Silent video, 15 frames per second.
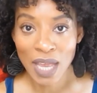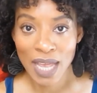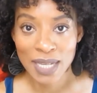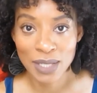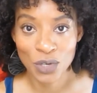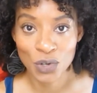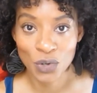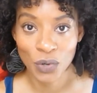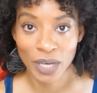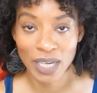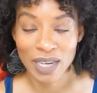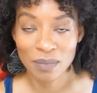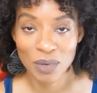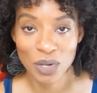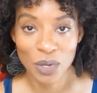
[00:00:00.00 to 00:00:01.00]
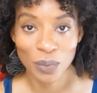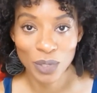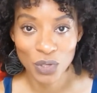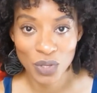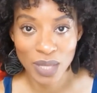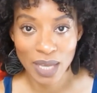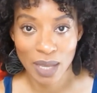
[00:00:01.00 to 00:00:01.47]
guys enjoyed. Let me know
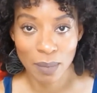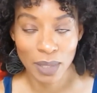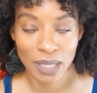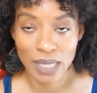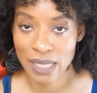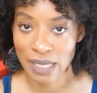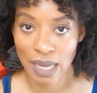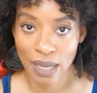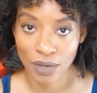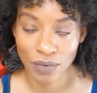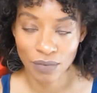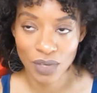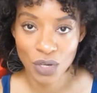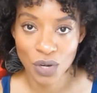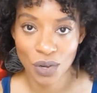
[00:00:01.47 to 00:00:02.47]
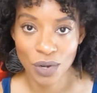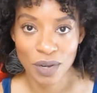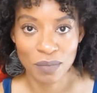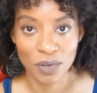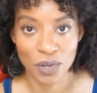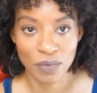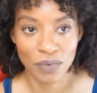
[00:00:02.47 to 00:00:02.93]
what you think about this kind of video.
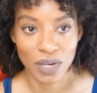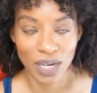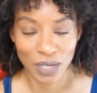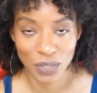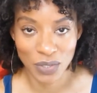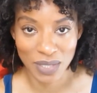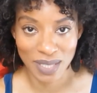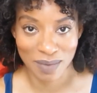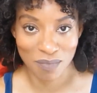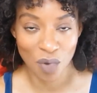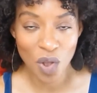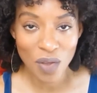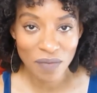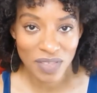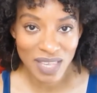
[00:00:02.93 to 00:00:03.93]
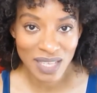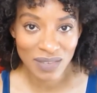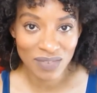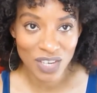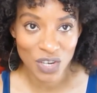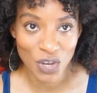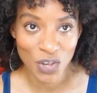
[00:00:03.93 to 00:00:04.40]
Let me know if you'd like to see more of these
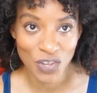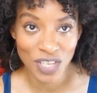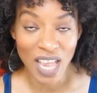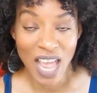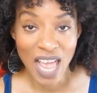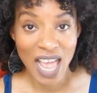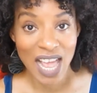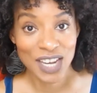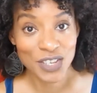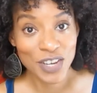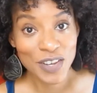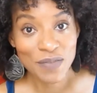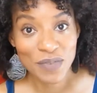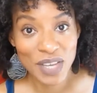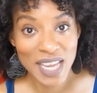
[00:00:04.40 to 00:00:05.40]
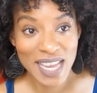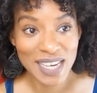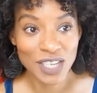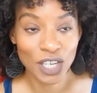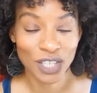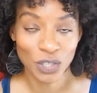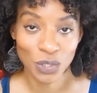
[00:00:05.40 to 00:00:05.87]
videos. And don't
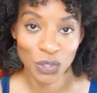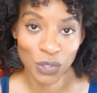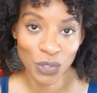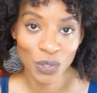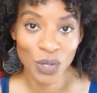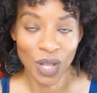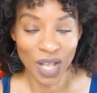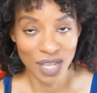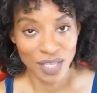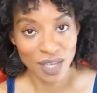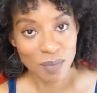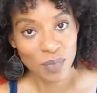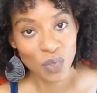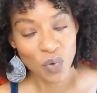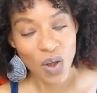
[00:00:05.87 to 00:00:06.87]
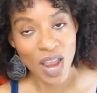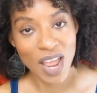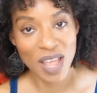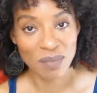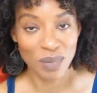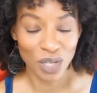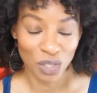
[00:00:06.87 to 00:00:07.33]
forget to
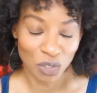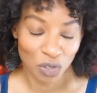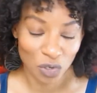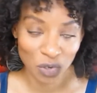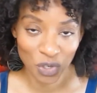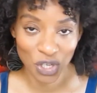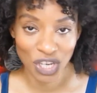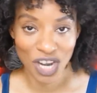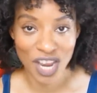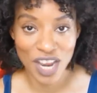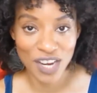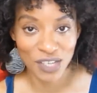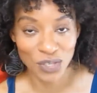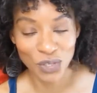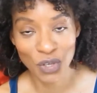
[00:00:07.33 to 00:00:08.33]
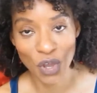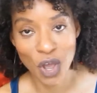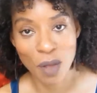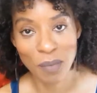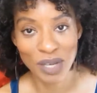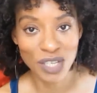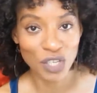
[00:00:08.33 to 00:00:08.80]
subscribe, to share, to
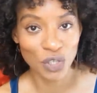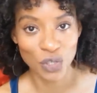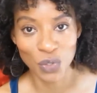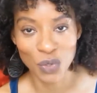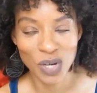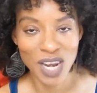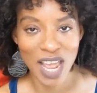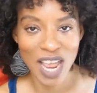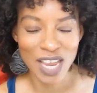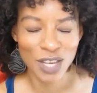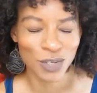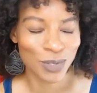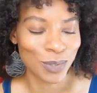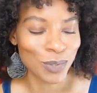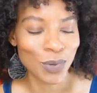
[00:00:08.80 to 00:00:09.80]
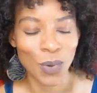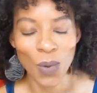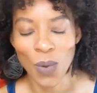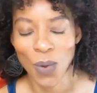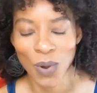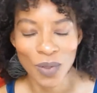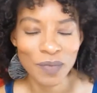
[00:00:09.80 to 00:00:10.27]
comment, to like, to do
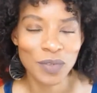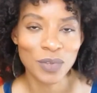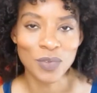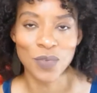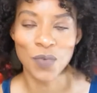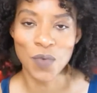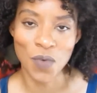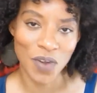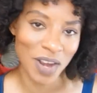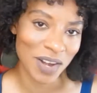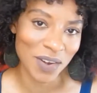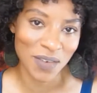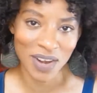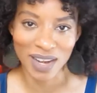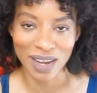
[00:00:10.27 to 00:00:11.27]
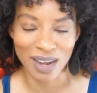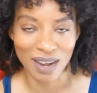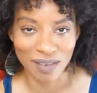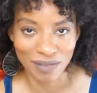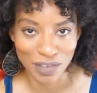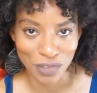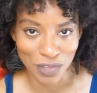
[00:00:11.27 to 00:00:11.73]
all of those really, really
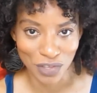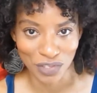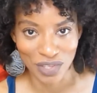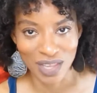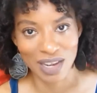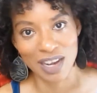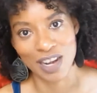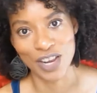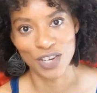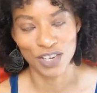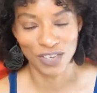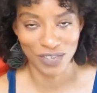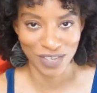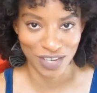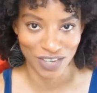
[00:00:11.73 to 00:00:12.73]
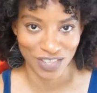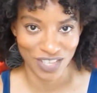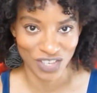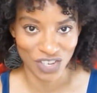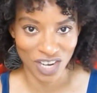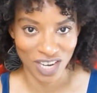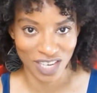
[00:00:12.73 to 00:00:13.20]
lovely things that I like to see on
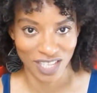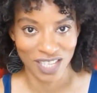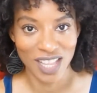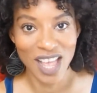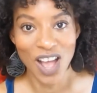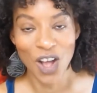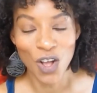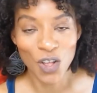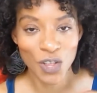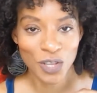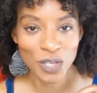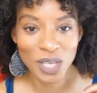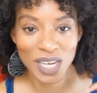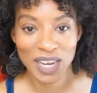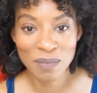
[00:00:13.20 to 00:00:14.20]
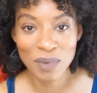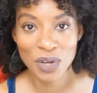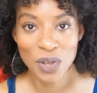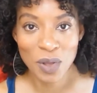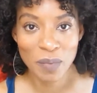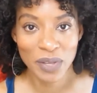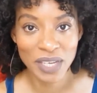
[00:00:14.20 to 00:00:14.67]
this channel. Also, let me
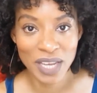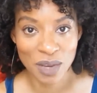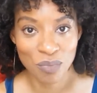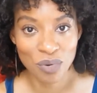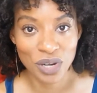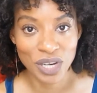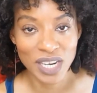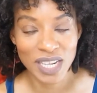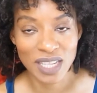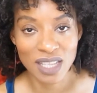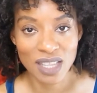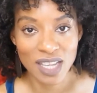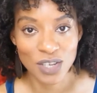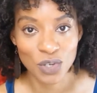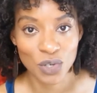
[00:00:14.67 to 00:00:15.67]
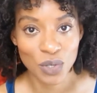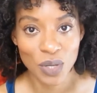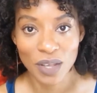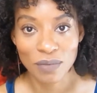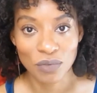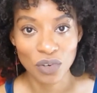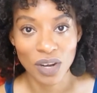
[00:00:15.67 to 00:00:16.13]
know about hair products that you
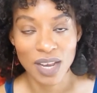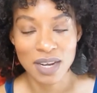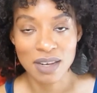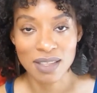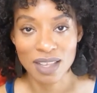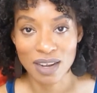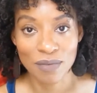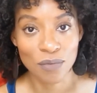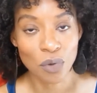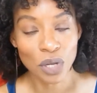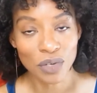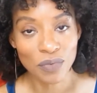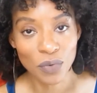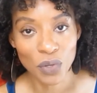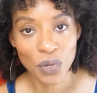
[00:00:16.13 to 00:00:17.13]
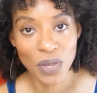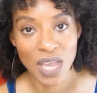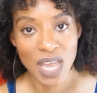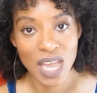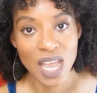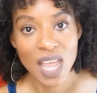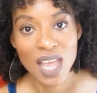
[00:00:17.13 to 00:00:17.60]
have tried that have worked for your
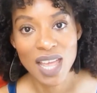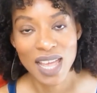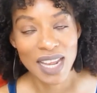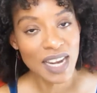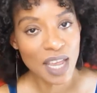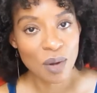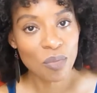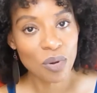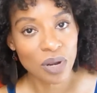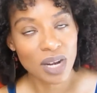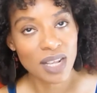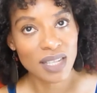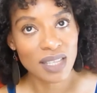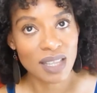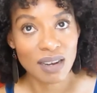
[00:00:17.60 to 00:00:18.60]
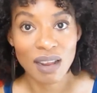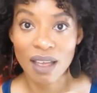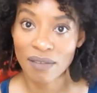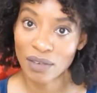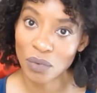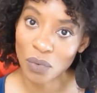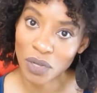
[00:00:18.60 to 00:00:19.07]
hair and hair products that
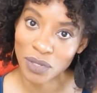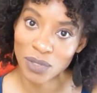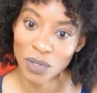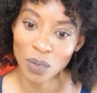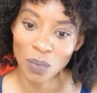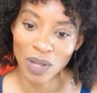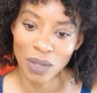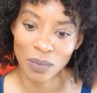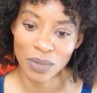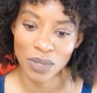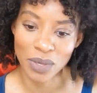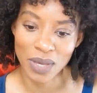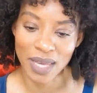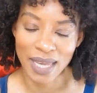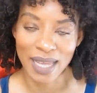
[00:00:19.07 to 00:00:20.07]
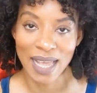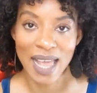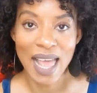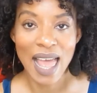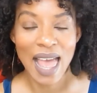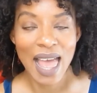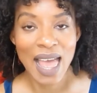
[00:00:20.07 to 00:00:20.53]
haven't worked so well with your hair.
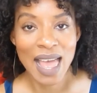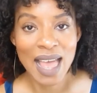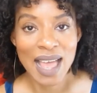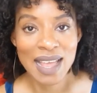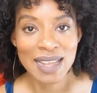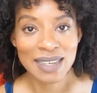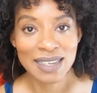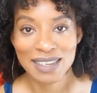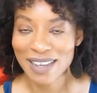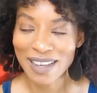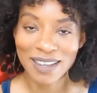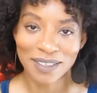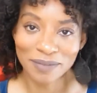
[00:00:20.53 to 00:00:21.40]
And yeah,